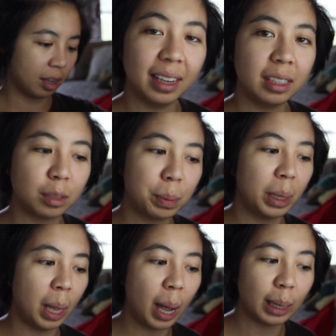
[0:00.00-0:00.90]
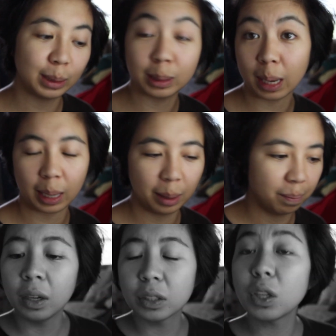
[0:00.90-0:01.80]
It has been a hot second.
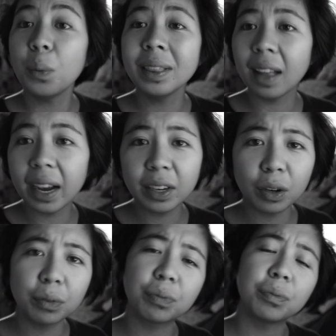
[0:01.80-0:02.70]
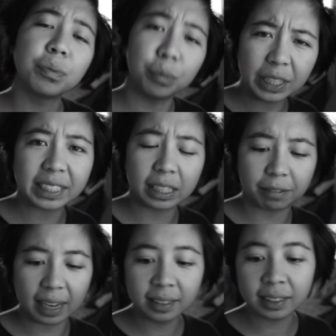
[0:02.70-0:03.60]
So in light of recent
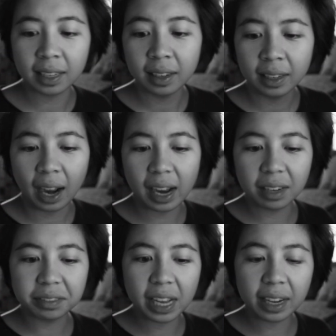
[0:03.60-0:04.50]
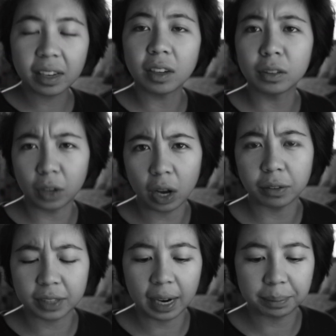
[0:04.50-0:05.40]
events, I have taken a lot
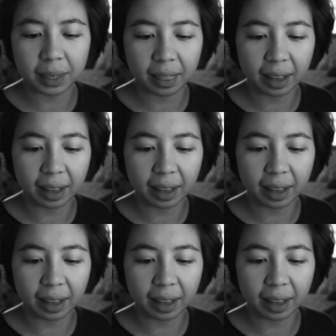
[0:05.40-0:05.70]
of time to